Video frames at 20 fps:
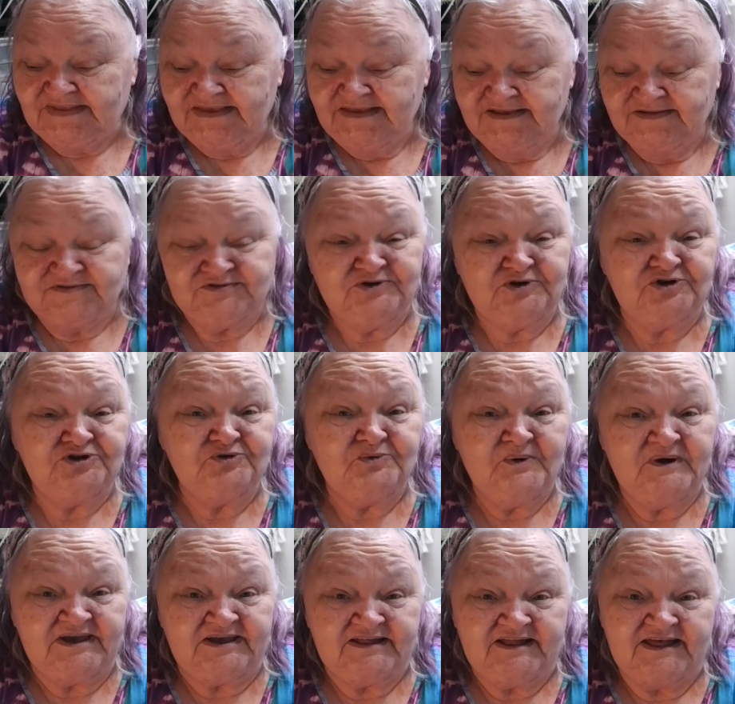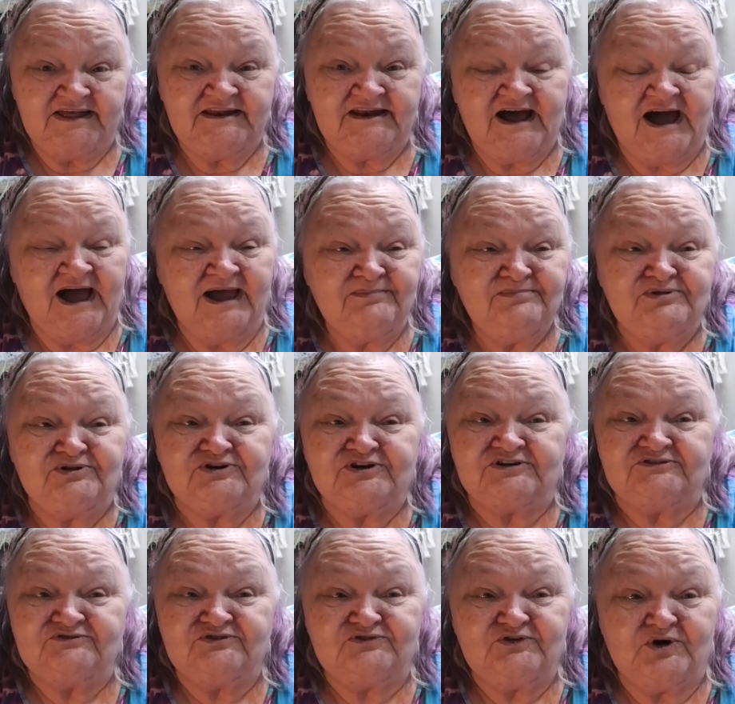it's going to wait. And I'm
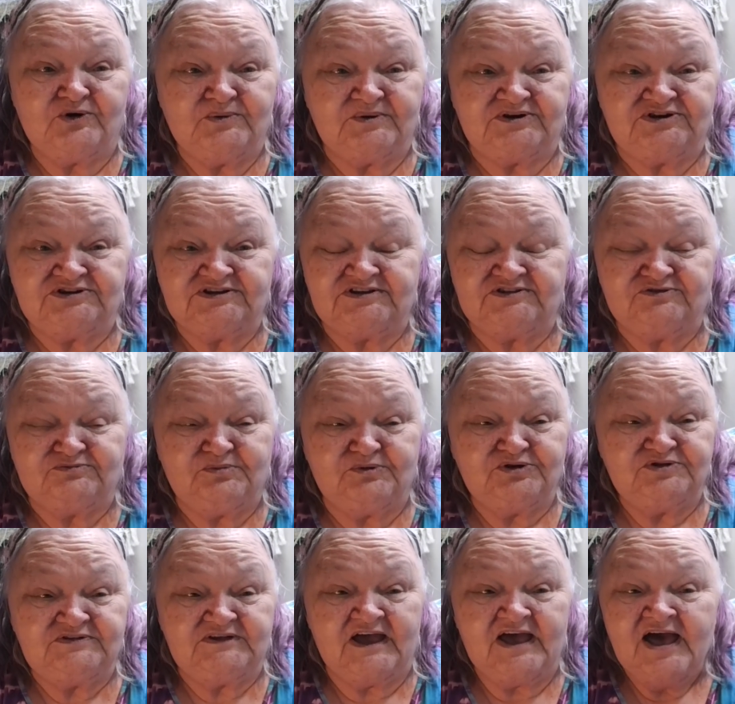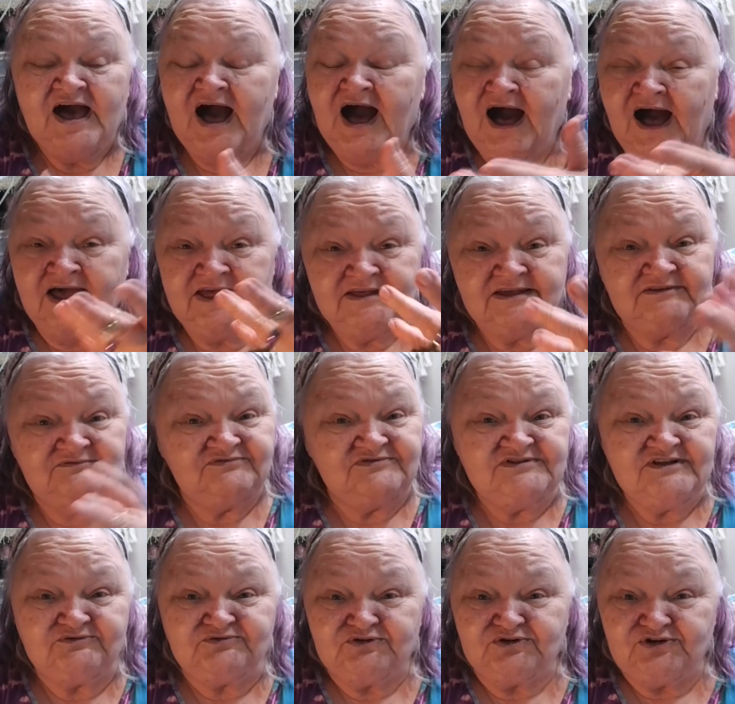looking forward to his birthday. I
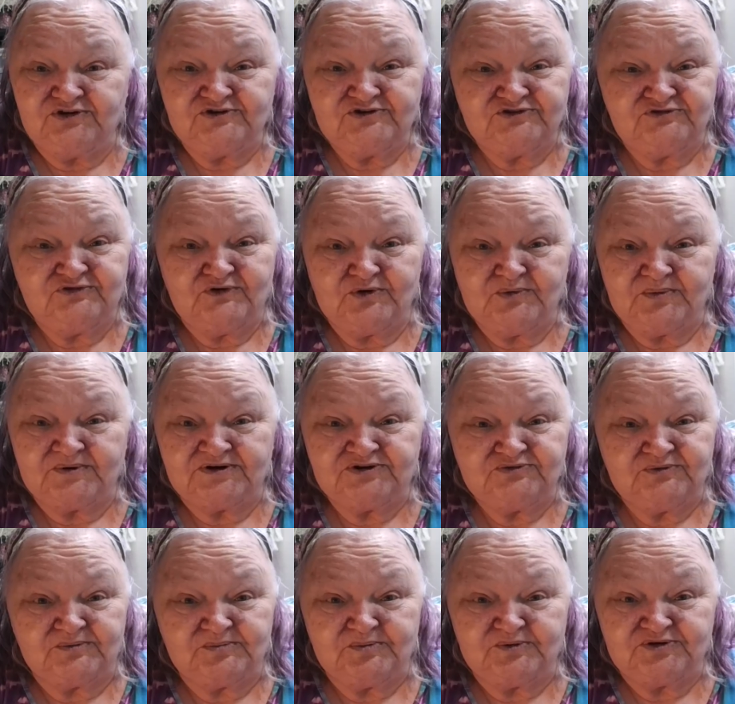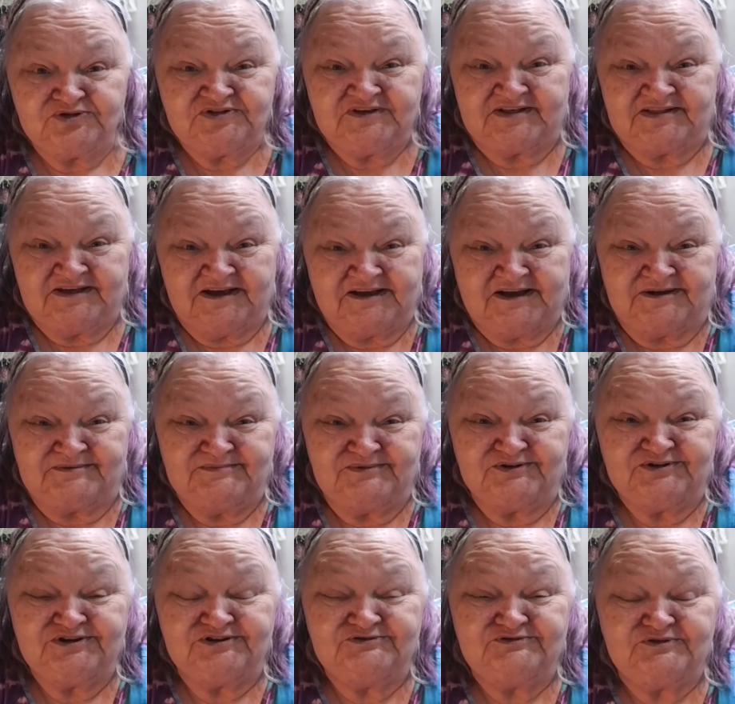never looked forward to a birthday like I'm
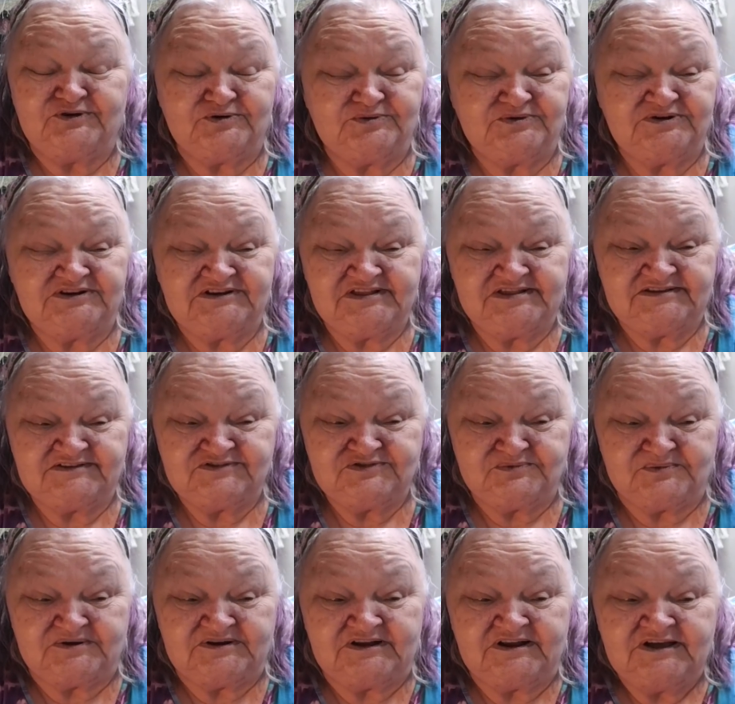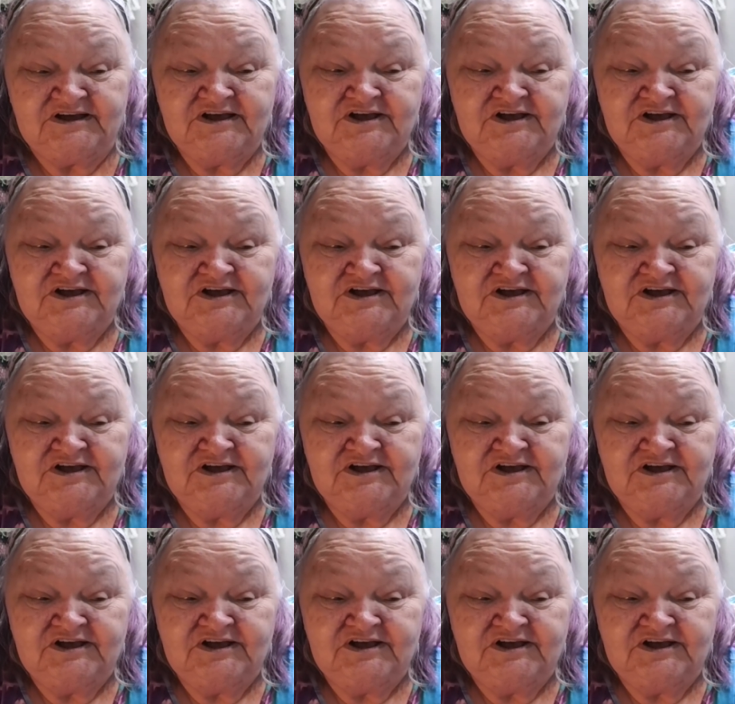looking forward to this one.